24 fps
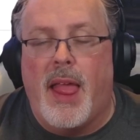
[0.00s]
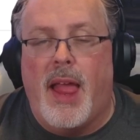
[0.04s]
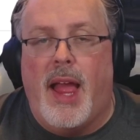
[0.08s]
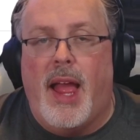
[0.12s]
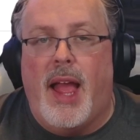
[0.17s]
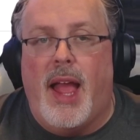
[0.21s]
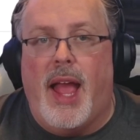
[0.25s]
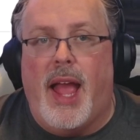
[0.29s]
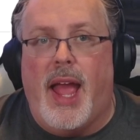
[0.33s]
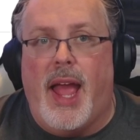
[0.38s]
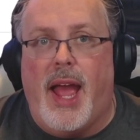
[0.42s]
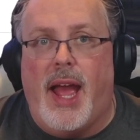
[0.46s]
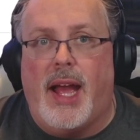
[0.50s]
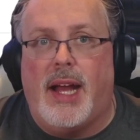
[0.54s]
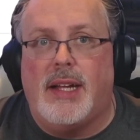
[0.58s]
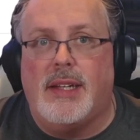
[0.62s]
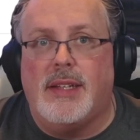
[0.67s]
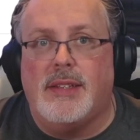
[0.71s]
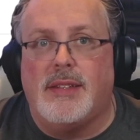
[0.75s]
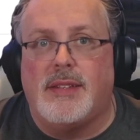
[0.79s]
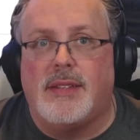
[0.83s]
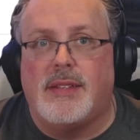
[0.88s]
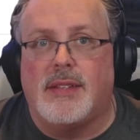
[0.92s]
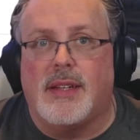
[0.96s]

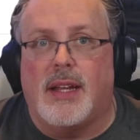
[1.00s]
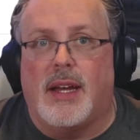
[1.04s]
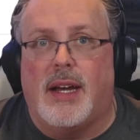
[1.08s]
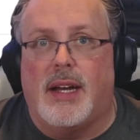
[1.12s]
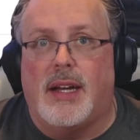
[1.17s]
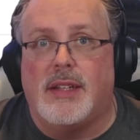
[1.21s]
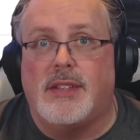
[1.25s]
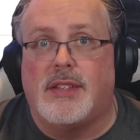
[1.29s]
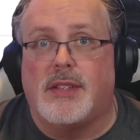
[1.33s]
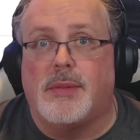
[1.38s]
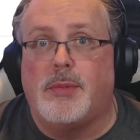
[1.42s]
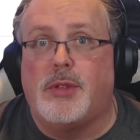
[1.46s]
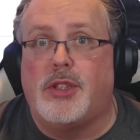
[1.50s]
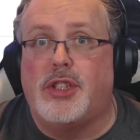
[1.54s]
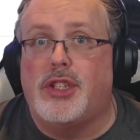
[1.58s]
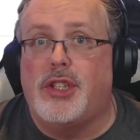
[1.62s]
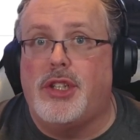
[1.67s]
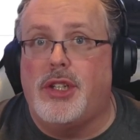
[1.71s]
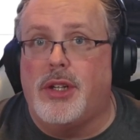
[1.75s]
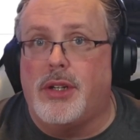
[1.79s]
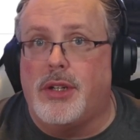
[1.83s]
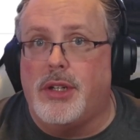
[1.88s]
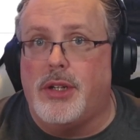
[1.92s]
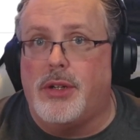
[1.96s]
has some
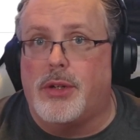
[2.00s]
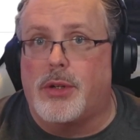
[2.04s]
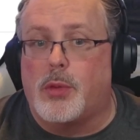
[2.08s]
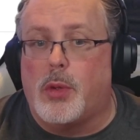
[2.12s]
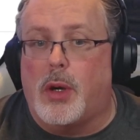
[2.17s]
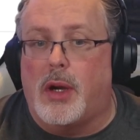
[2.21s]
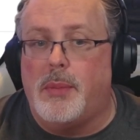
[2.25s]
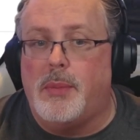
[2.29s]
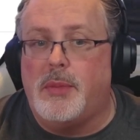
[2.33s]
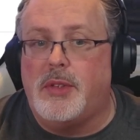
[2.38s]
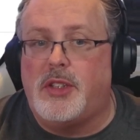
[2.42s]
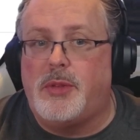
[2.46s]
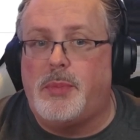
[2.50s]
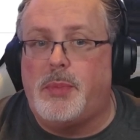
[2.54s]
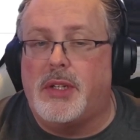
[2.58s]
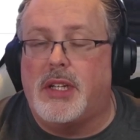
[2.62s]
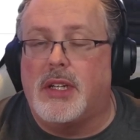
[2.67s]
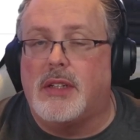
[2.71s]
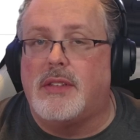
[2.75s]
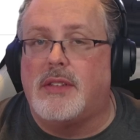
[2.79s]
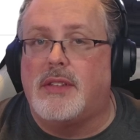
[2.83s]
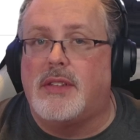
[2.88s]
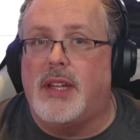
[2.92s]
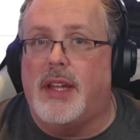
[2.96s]
security requirements
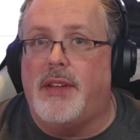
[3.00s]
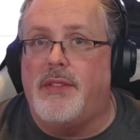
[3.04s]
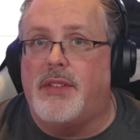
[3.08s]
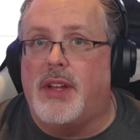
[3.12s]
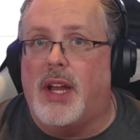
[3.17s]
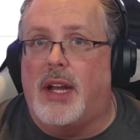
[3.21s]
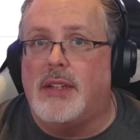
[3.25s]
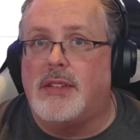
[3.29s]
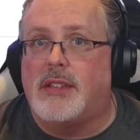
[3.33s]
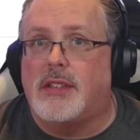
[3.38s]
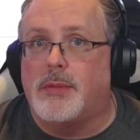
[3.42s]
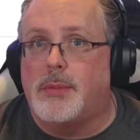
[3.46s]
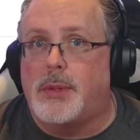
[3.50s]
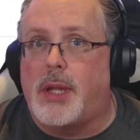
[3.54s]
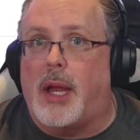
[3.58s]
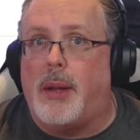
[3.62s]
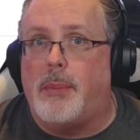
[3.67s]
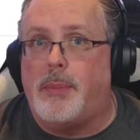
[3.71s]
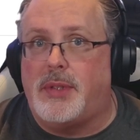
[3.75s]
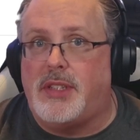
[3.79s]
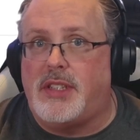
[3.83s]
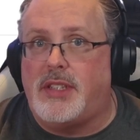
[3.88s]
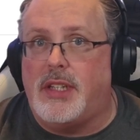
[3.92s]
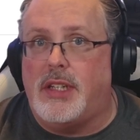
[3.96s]
because they've got some
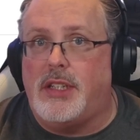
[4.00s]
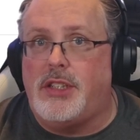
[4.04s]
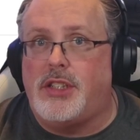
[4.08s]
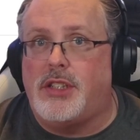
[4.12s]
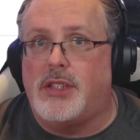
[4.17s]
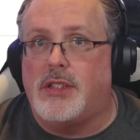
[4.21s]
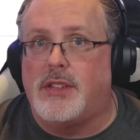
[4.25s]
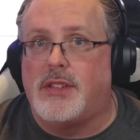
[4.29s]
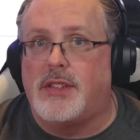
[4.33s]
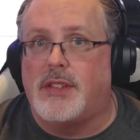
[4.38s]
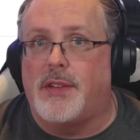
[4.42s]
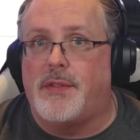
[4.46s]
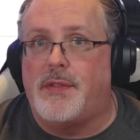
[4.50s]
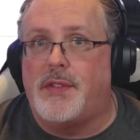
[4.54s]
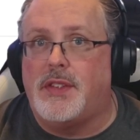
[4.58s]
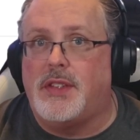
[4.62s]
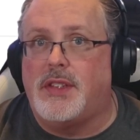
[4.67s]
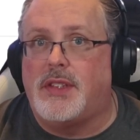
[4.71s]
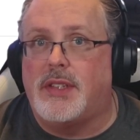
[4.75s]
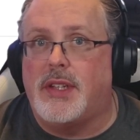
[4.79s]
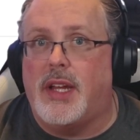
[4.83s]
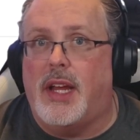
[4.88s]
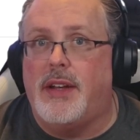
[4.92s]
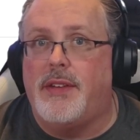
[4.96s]
compensation stuff
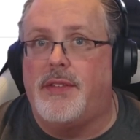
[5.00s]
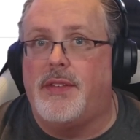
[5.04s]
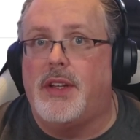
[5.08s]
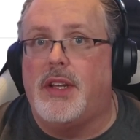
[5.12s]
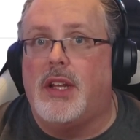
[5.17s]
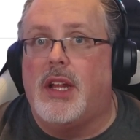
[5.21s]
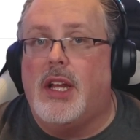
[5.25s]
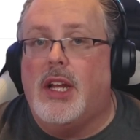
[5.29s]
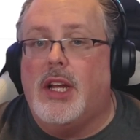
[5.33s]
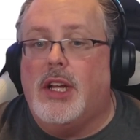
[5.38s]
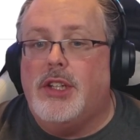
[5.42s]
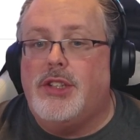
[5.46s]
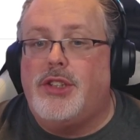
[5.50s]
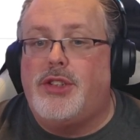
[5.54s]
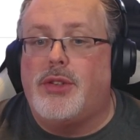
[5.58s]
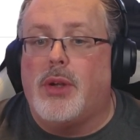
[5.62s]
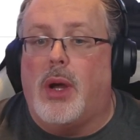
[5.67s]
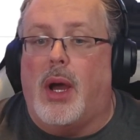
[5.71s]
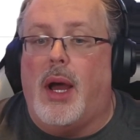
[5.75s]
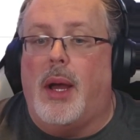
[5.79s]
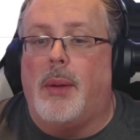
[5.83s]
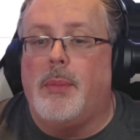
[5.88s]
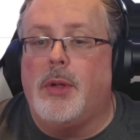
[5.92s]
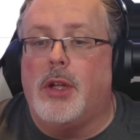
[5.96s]
inside of it. So
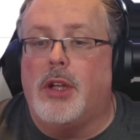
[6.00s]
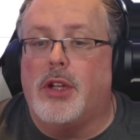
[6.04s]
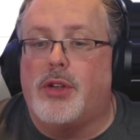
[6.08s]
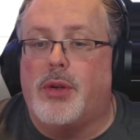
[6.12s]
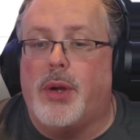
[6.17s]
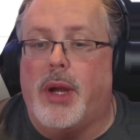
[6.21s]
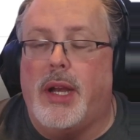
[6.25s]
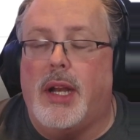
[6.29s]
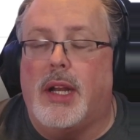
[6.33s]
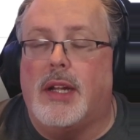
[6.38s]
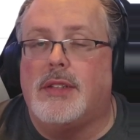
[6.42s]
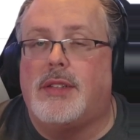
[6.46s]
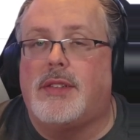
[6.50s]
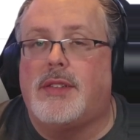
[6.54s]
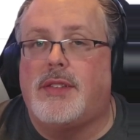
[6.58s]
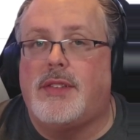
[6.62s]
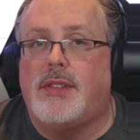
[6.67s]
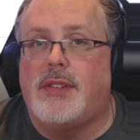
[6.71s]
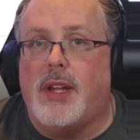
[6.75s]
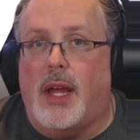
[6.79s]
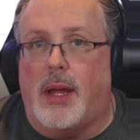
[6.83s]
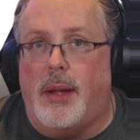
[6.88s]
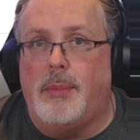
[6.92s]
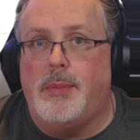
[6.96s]
I'm going to create a
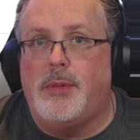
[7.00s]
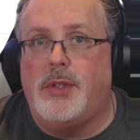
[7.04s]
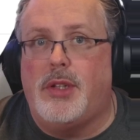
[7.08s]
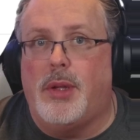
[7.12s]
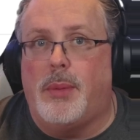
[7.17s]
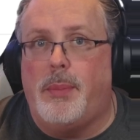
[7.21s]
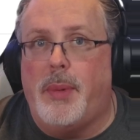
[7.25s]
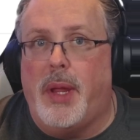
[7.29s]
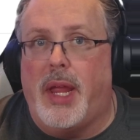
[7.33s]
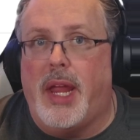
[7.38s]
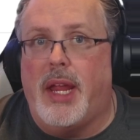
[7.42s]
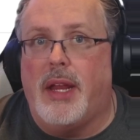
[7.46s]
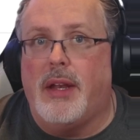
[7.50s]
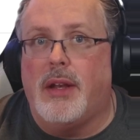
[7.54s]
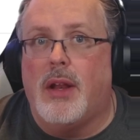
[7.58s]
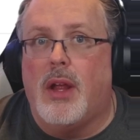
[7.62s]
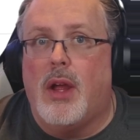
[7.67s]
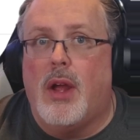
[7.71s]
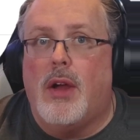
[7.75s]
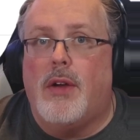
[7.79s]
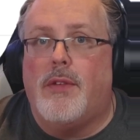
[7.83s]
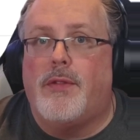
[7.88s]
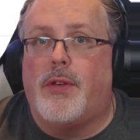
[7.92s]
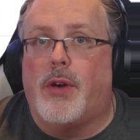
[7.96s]
subdomain
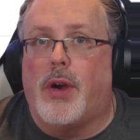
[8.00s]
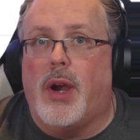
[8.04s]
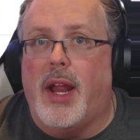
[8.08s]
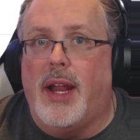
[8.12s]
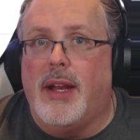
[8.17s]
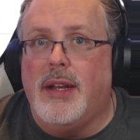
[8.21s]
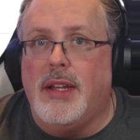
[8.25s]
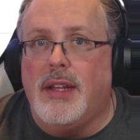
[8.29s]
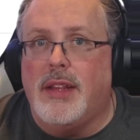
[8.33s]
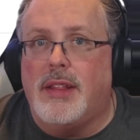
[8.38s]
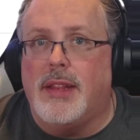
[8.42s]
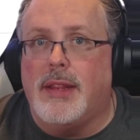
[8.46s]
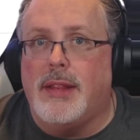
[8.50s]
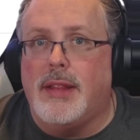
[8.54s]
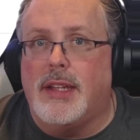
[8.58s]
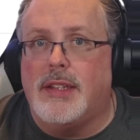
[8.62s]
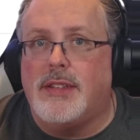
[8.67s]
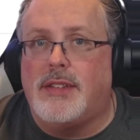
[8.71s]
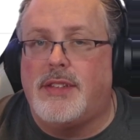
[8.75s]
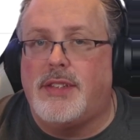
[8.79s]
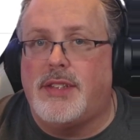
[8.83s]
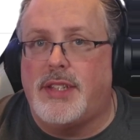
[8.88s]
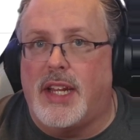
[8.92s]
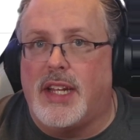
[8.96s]
for anything
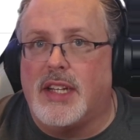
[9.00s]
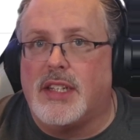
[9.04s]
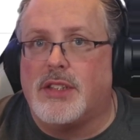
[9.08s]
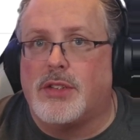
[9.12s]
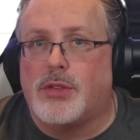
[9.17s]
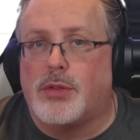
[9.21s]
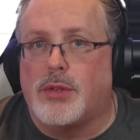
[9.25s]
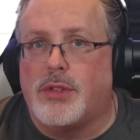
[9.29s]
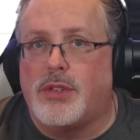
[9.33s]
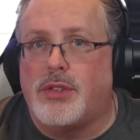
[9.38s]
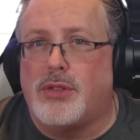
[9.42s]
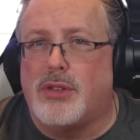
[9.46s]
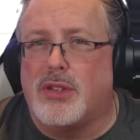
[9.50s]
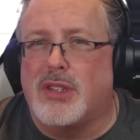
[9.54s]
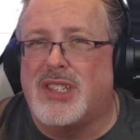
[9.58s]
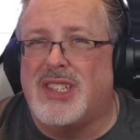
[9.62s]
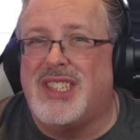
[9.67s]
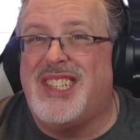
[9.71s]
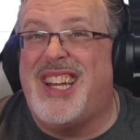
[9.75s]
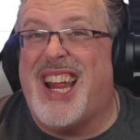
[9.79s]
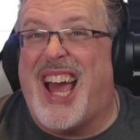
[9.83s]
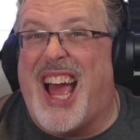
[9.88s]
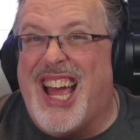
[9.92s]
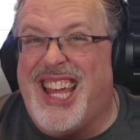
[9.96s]
that's sales
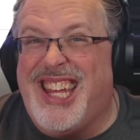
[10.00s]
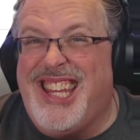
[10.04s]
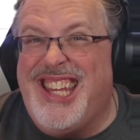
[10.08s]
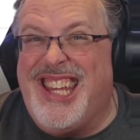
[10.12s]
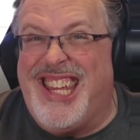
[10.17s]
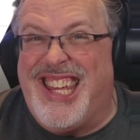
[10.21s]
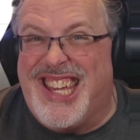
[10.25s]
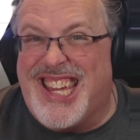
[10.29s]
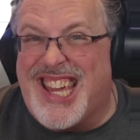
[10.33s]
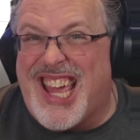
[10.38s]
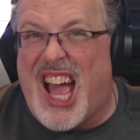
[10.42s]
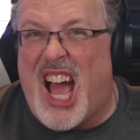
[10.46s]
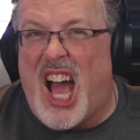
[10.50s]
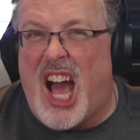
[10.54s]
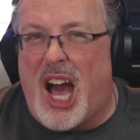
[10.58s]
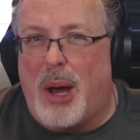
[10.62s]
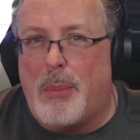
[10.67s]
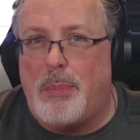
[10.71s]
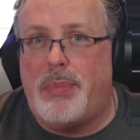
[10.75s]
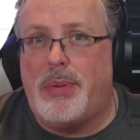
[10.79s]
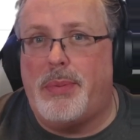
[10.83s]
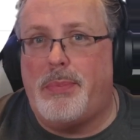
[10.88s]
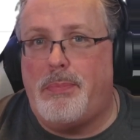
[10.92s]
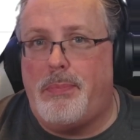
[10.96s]
restricted, i.e.
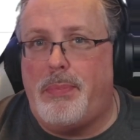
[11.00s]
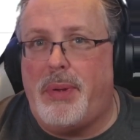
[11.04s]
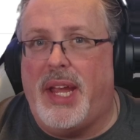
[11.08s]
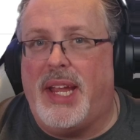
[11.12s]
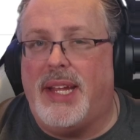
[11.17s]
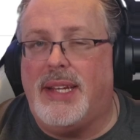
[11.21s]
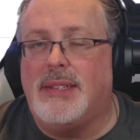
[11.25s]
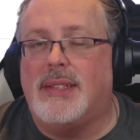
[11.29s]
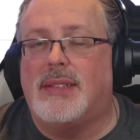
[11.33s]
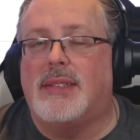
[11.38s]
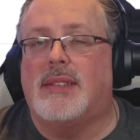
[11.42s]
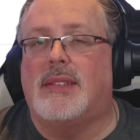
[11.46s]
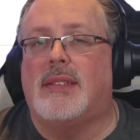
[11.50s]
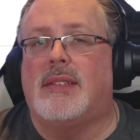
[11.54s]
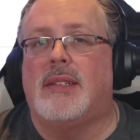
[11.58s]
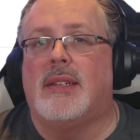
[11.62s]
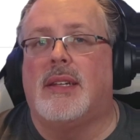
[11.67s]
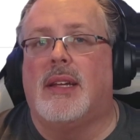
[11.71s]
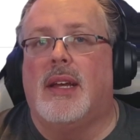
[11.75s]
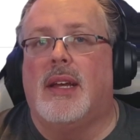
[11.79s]
comp based,